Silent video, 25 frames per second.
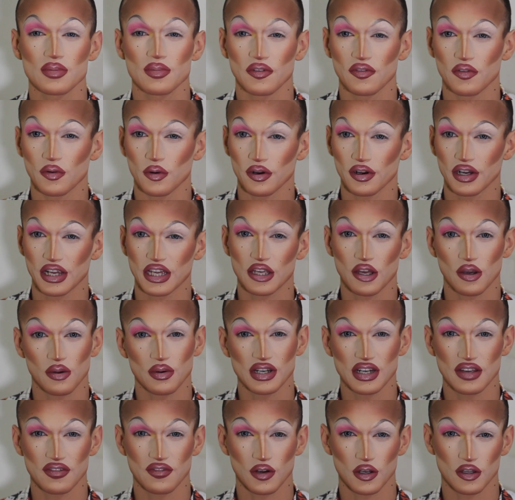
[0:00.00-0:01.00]
before I go
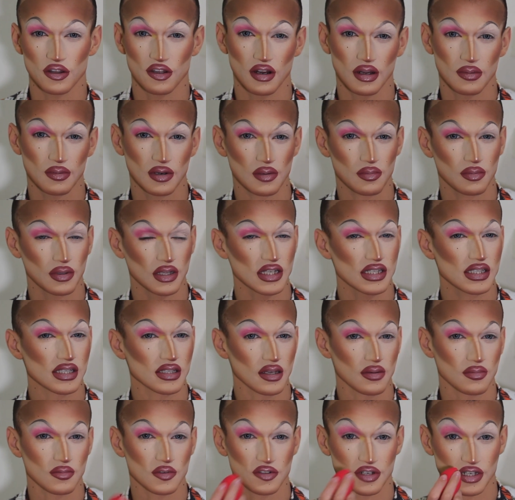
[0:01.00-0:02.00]
any further, I'm gonna place
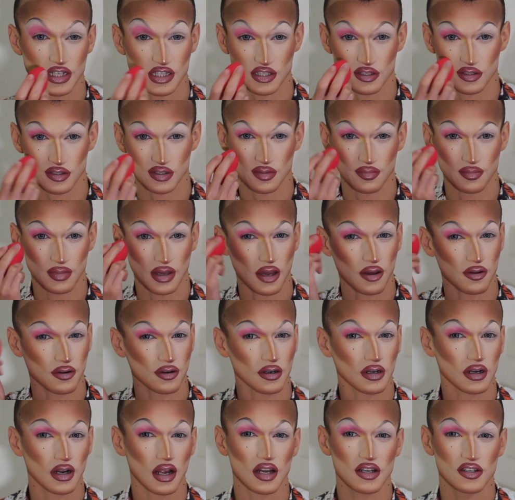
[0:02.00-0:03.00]
some translucent
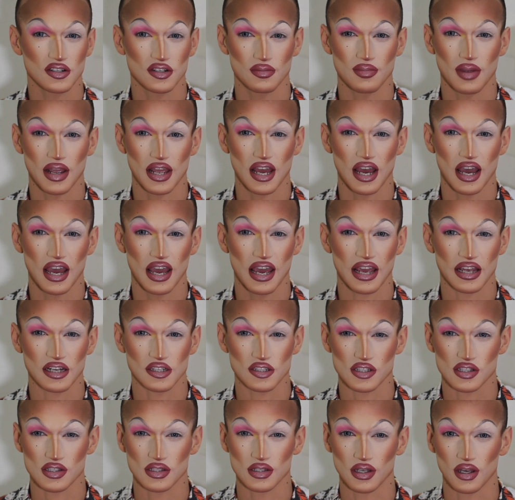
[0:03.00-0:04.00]
powder under my eye
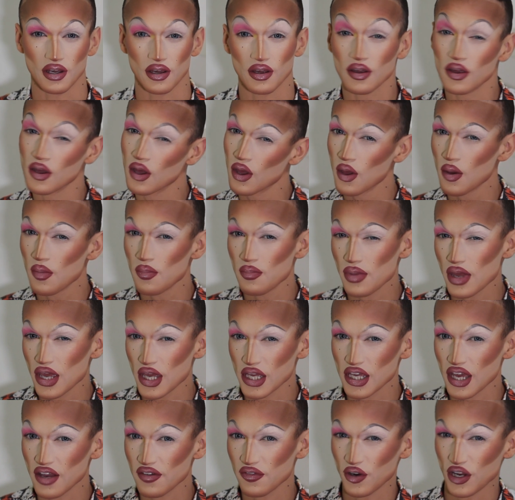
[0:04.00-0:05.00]
just to
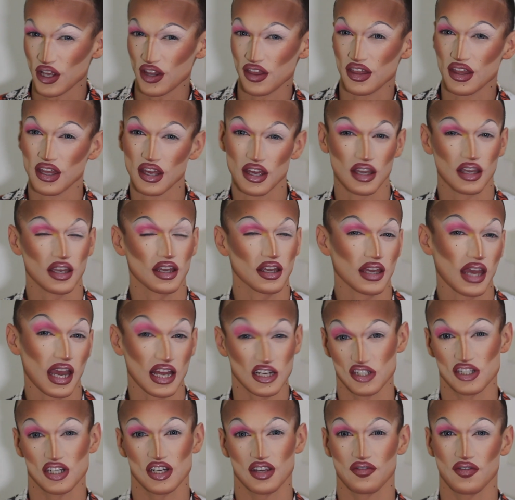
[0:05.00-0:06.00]
bake everything and
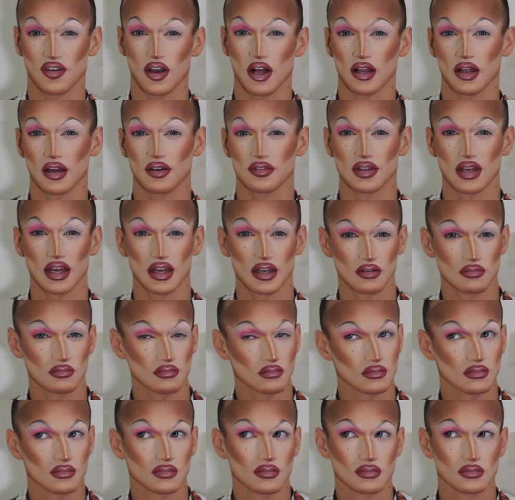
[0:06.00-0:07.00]
catch any fallout that
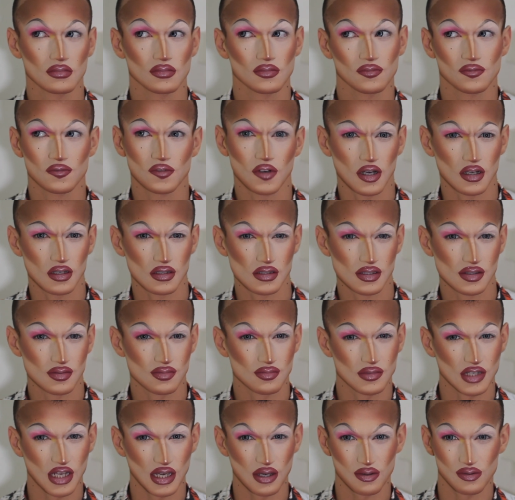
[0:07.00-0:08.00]
falls
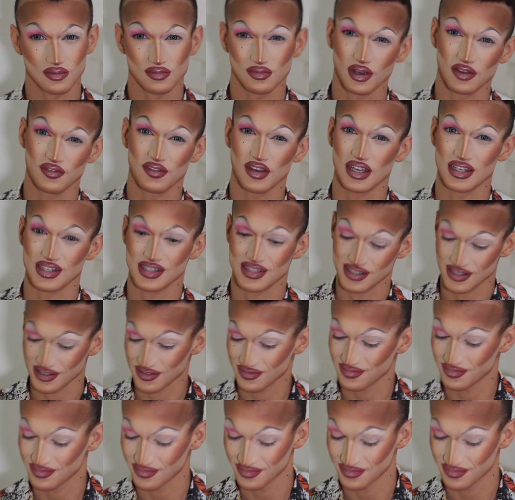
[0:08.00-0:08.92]
down my face.